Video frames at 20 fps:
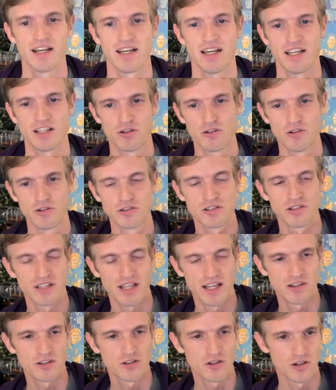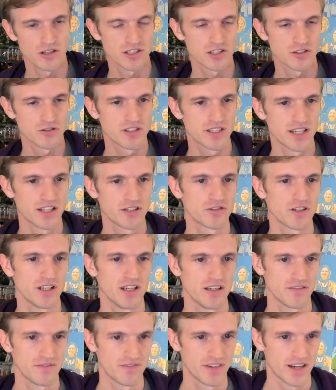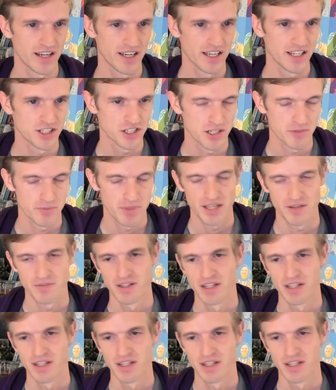It also then talks to Sentry via HTTP.